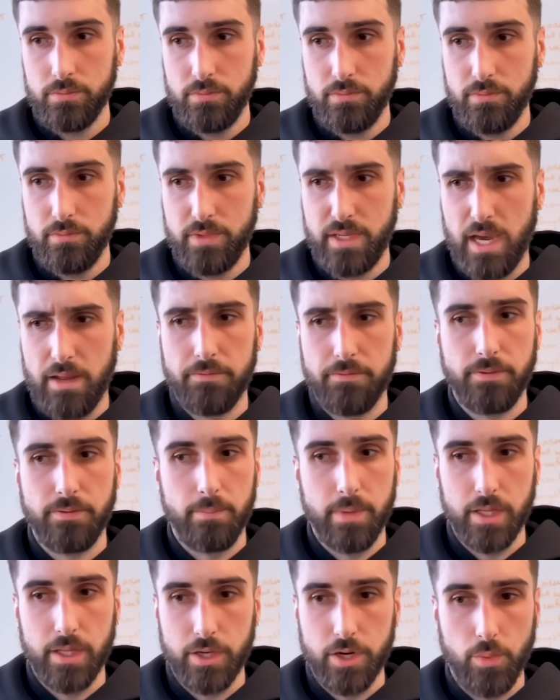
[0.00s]
get
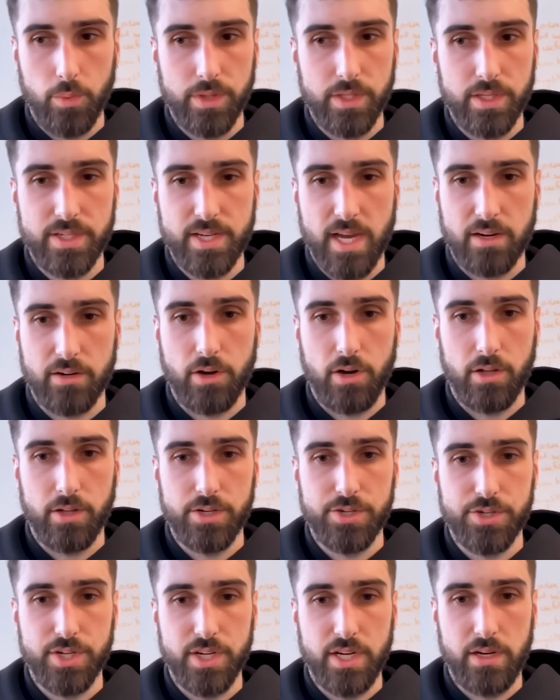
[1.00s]
familiar with the
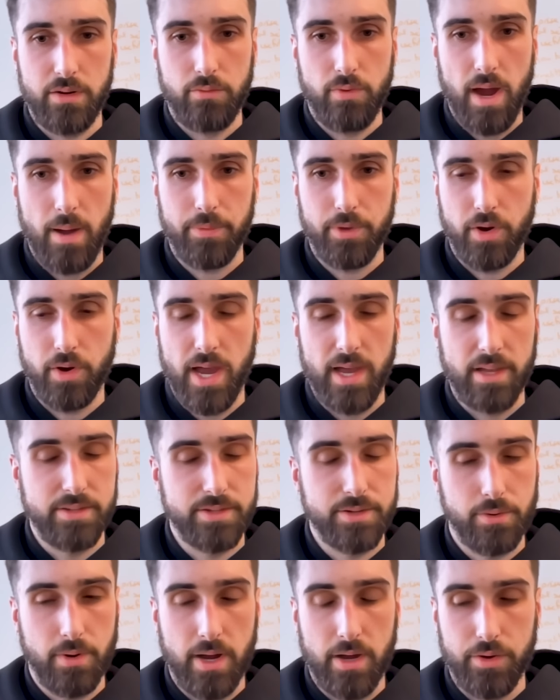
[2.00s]
technology, wrap their heads
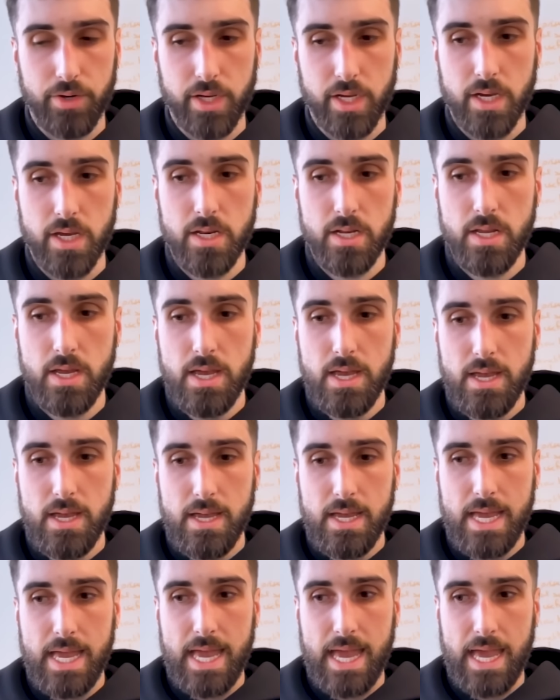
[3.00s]
around it.
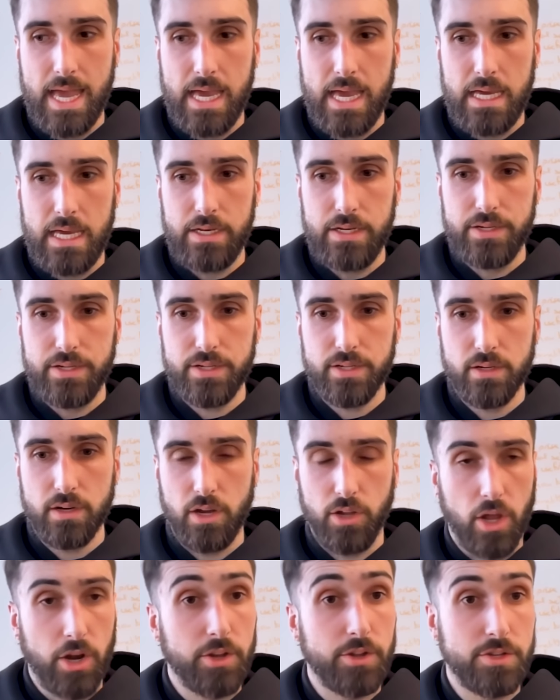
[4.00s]
And
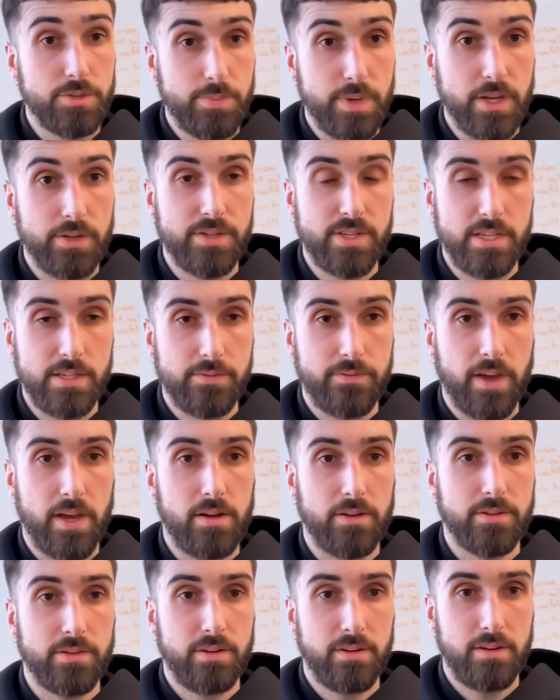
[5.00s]
a lot of those POCs
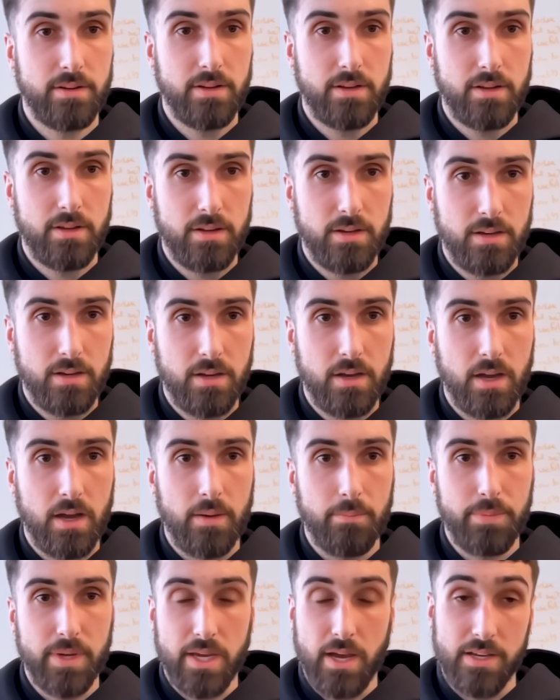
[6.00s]
failed
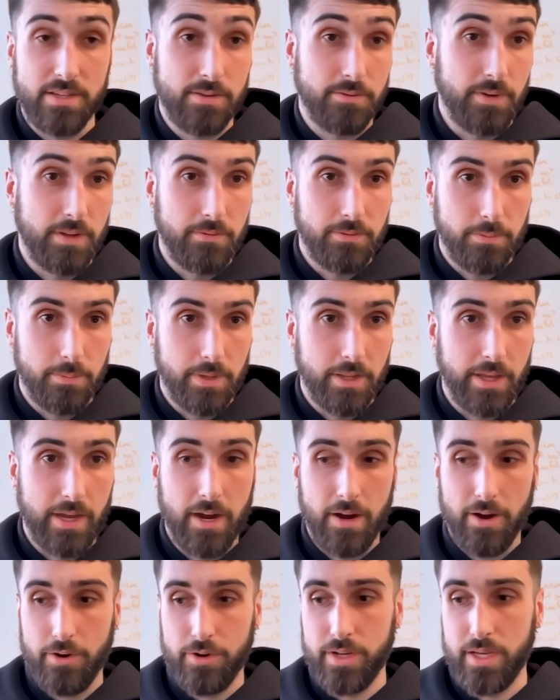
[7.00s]
because of
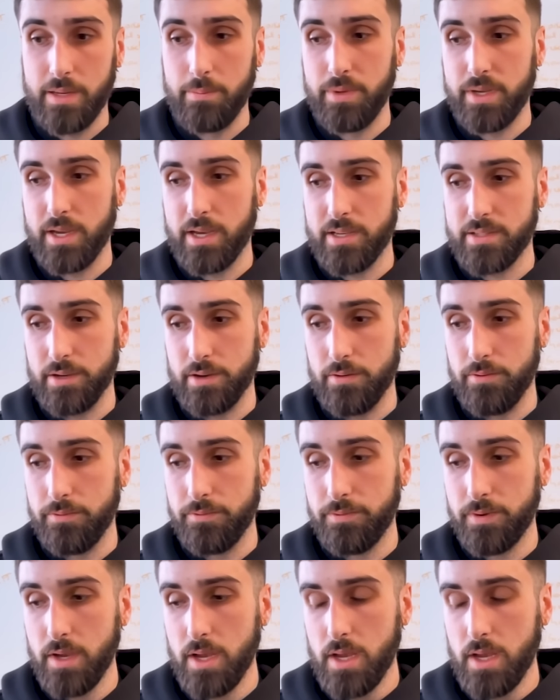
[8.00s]
infamiliarity, because of